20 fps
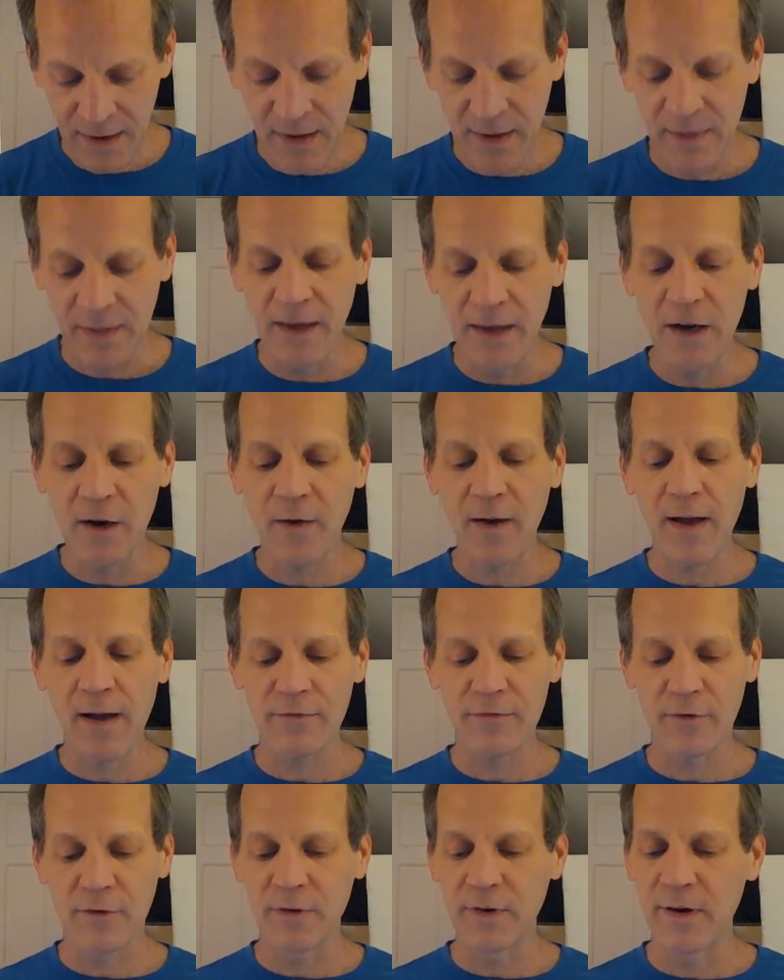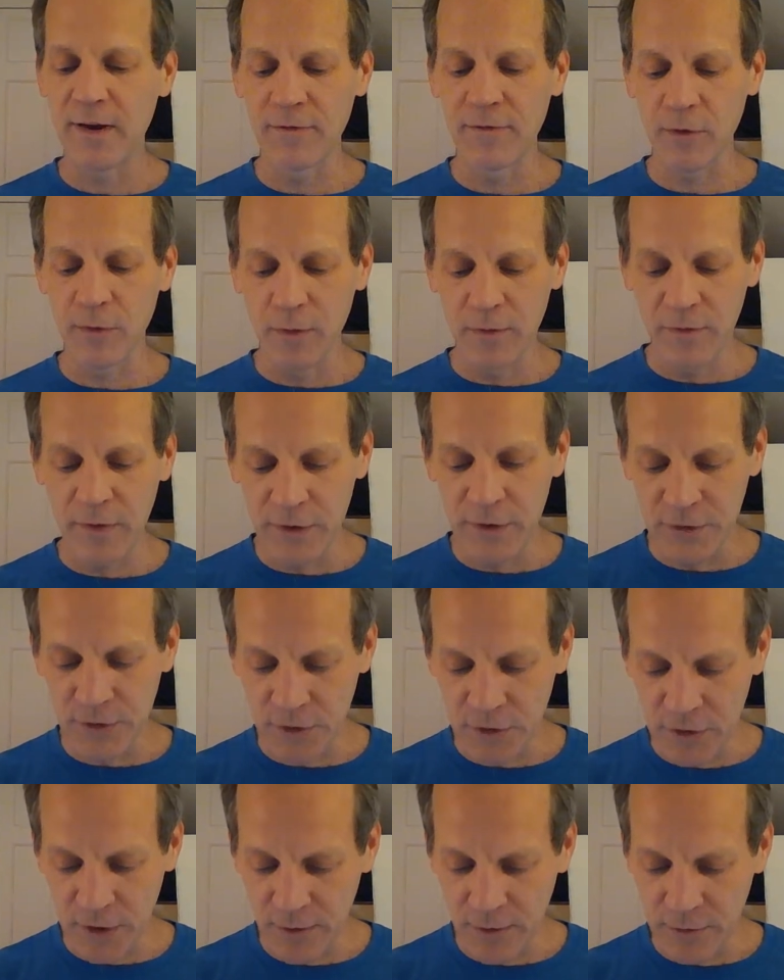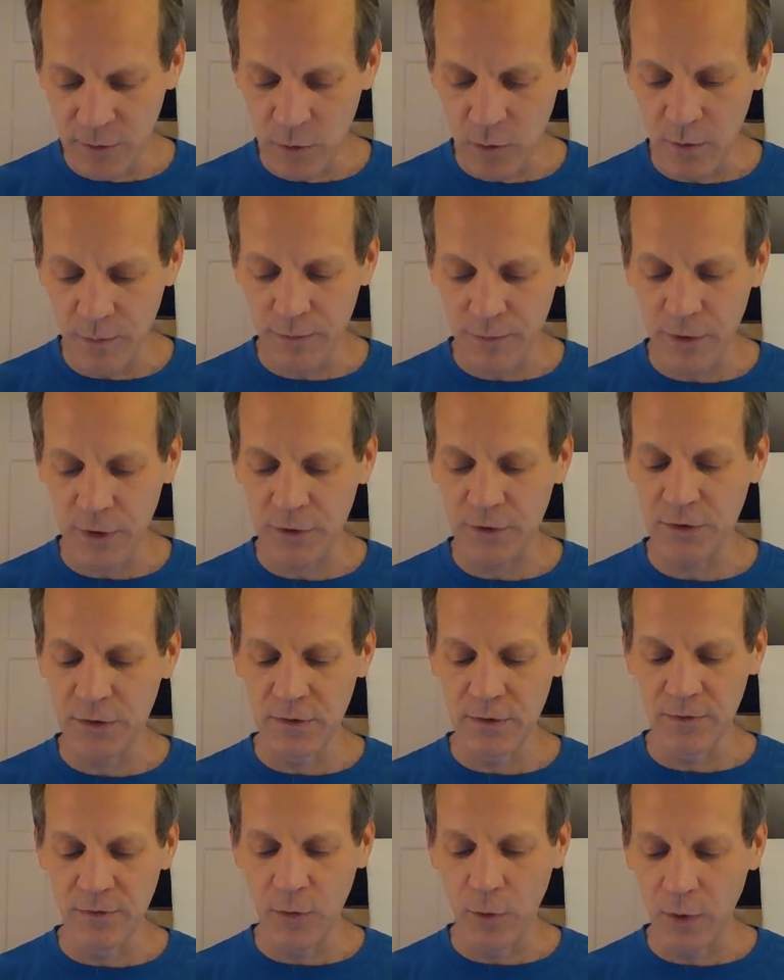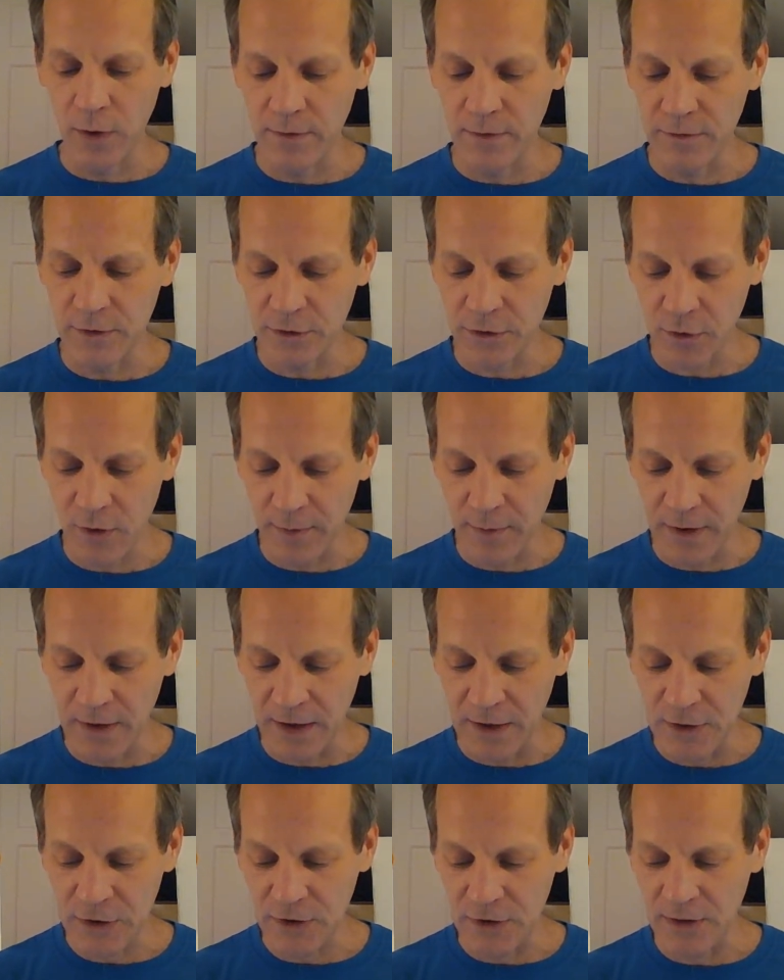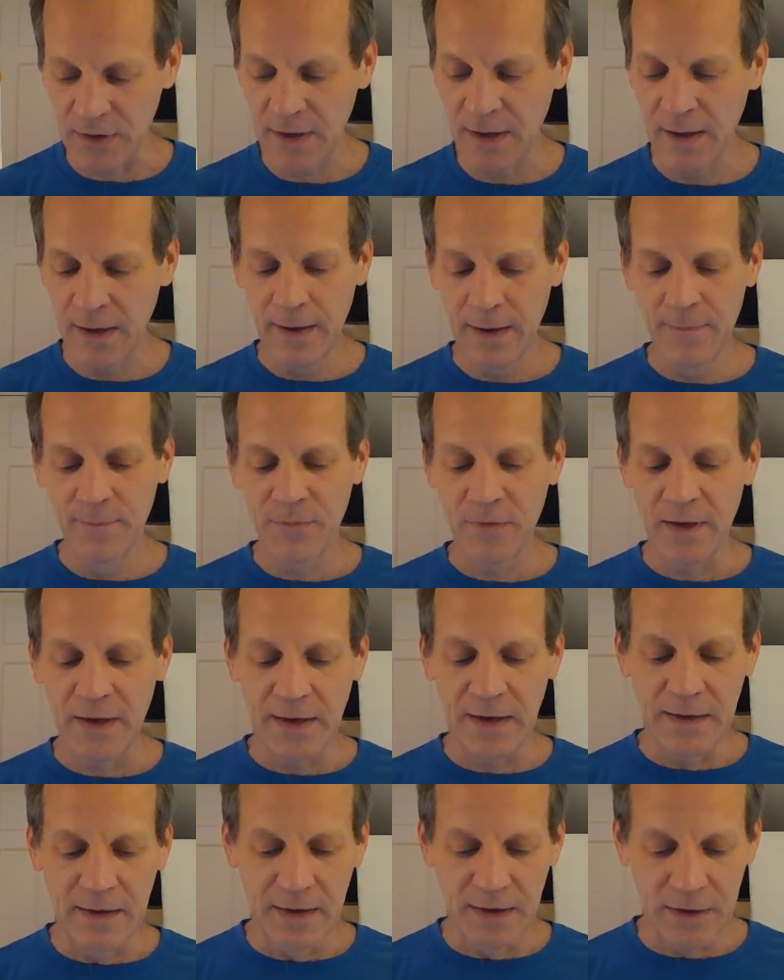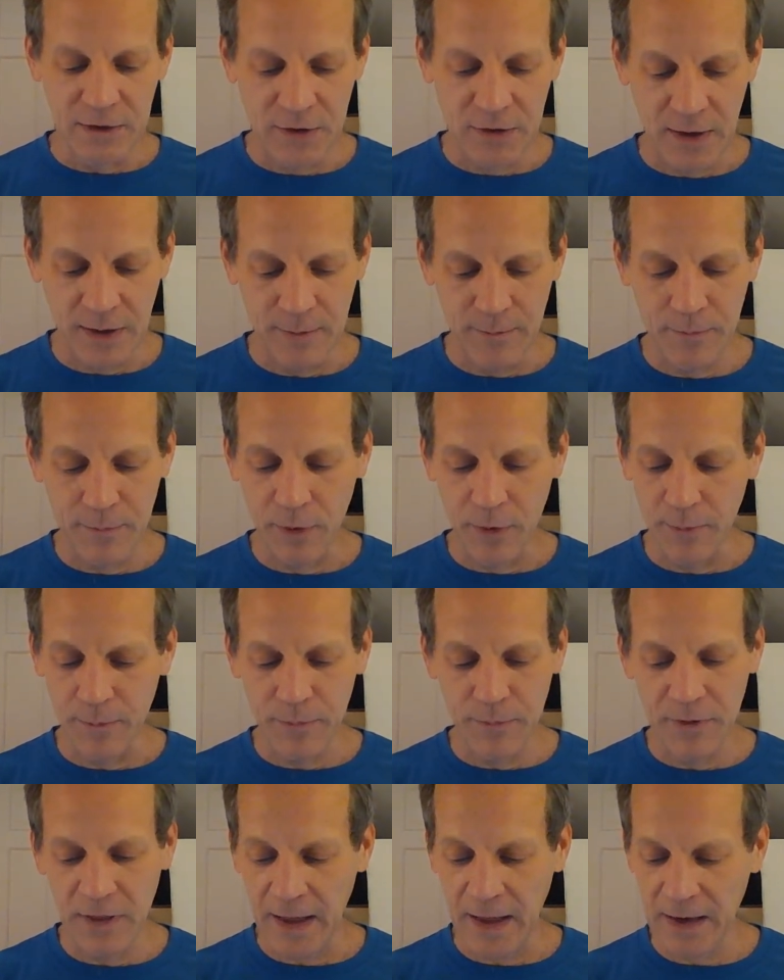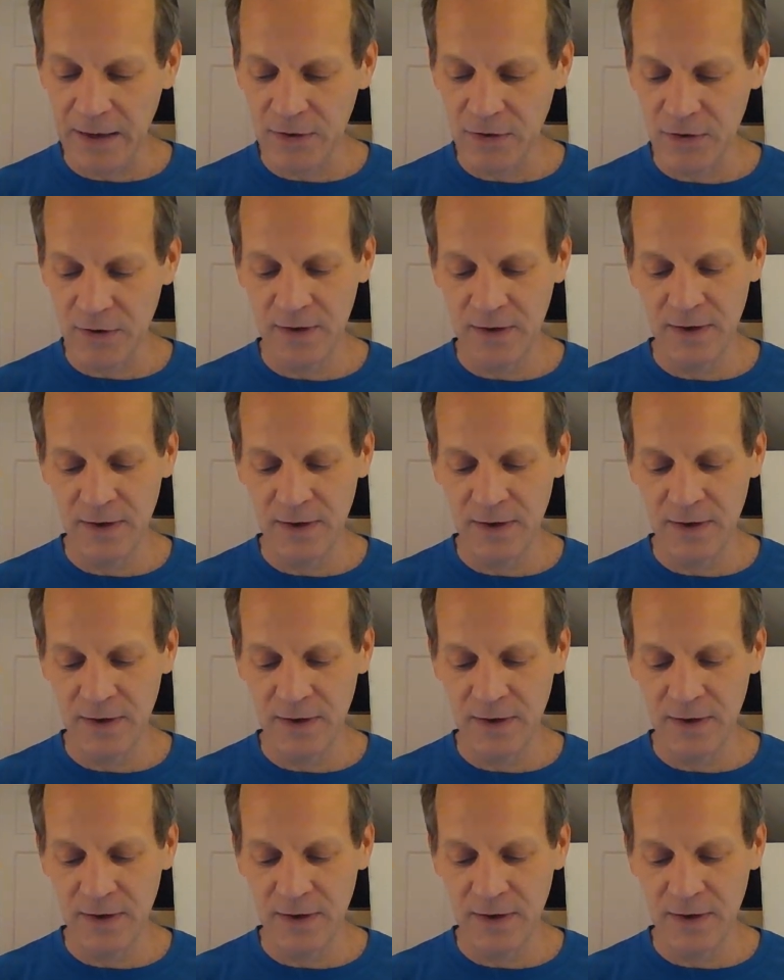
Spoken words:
The hereafter never reveals itself to a person devoid of discrimination, heedless and perplexed